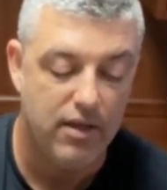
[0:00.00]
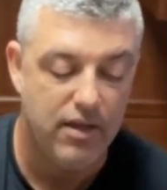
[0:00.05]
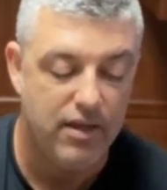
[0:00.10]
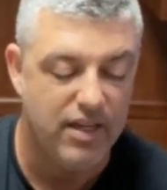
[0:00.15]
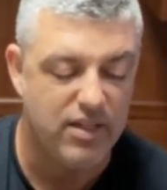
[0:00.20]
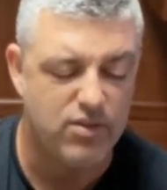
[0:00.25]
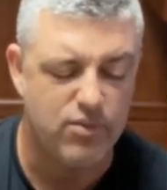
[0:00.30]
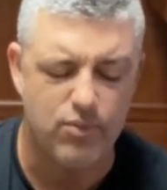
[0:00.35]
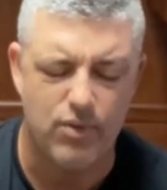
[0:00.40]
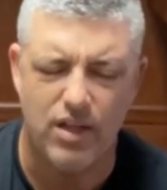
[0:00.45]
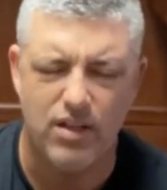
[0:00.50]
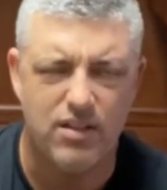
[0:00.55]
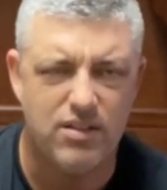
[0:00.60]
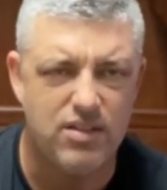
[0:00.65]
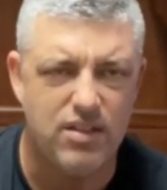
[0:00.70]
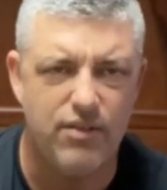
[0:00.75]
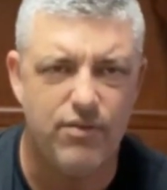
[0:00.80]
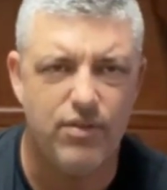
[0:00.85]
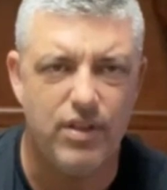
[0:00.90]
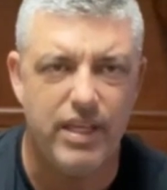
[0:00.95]
It's
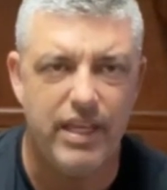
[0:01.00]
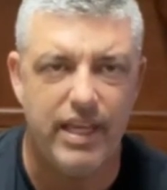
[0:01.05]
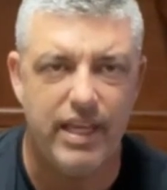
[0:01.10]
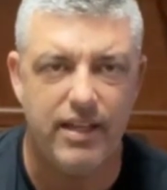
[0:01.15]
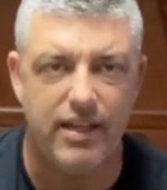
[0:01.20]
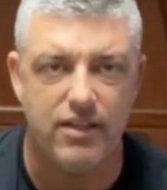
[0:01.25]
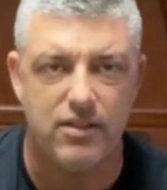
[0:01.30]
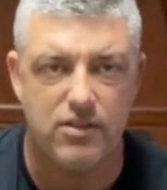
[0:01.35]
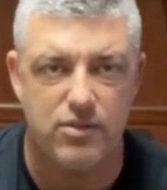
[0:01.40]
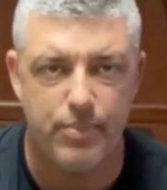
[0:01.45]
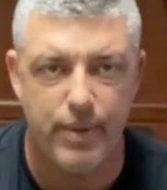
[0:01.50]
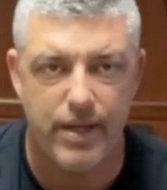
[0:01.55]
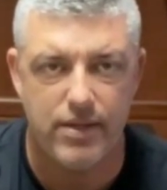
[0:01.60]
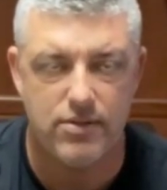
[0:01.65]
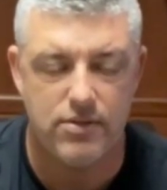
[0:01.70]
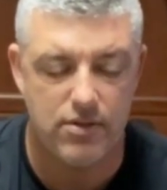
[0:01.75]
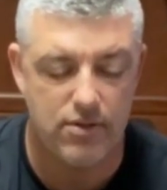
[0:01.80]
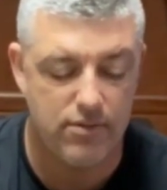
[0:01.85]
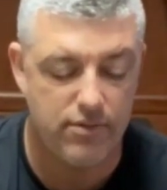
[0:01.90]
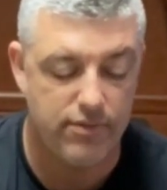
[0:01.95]
relatively
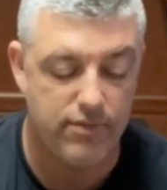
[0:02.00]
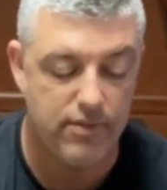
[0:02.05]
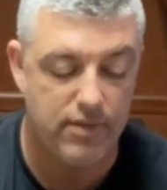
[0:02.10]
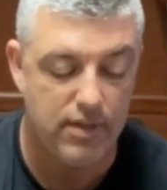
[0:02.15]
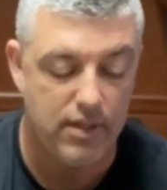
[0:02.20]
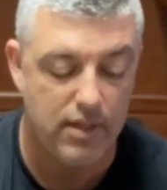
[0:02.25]
inexpensive.